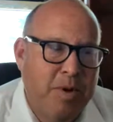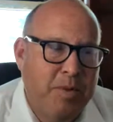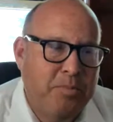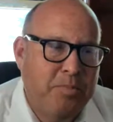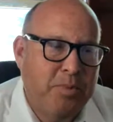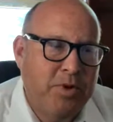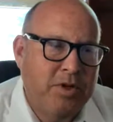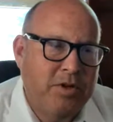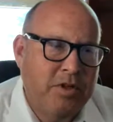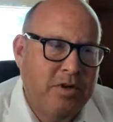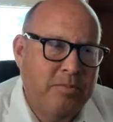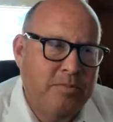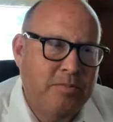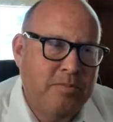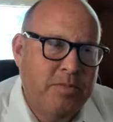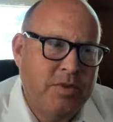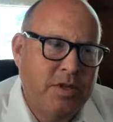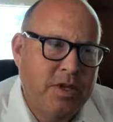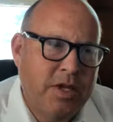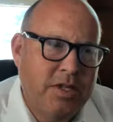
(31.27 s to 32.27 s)
But
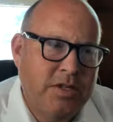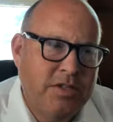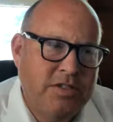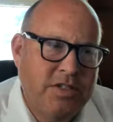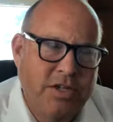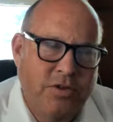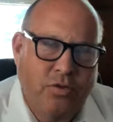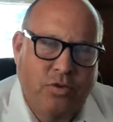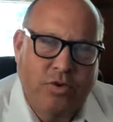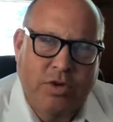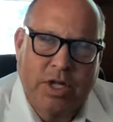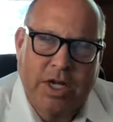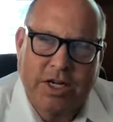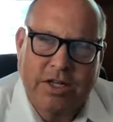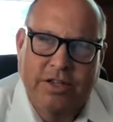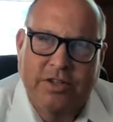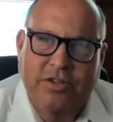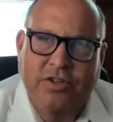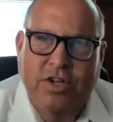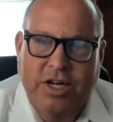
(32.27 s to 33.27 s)
in Central Lock,
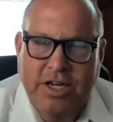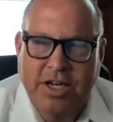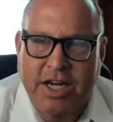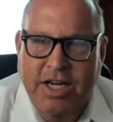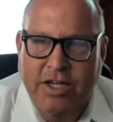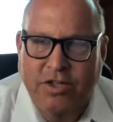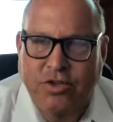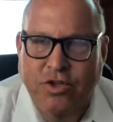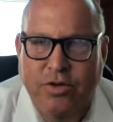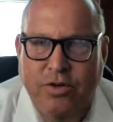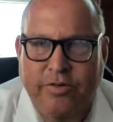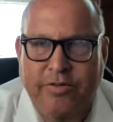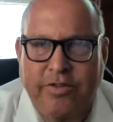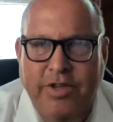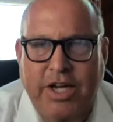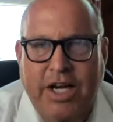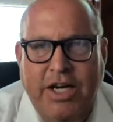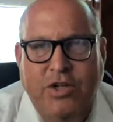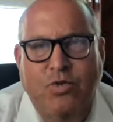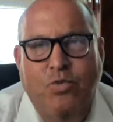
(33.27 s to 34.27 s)
the technology of the
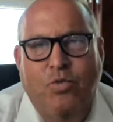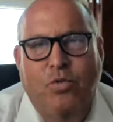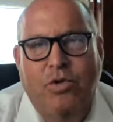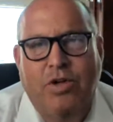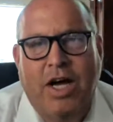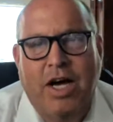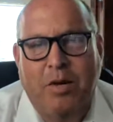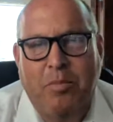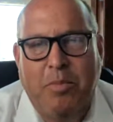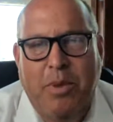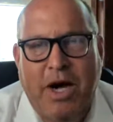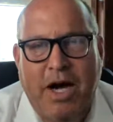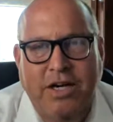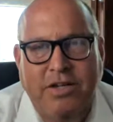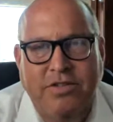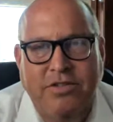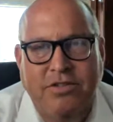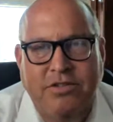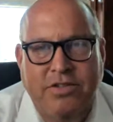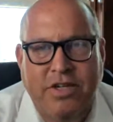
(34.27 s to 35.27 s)
actual
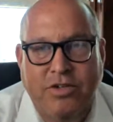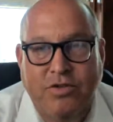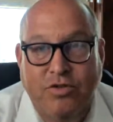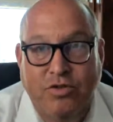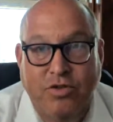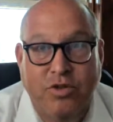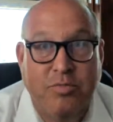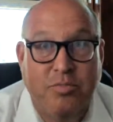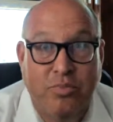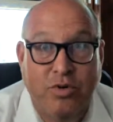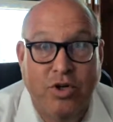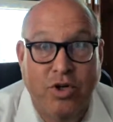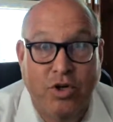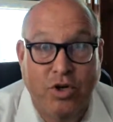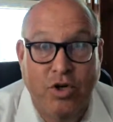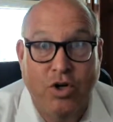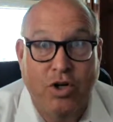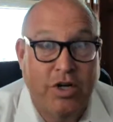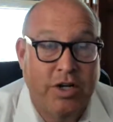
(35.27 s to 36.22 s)
lockbox is actually pretty good,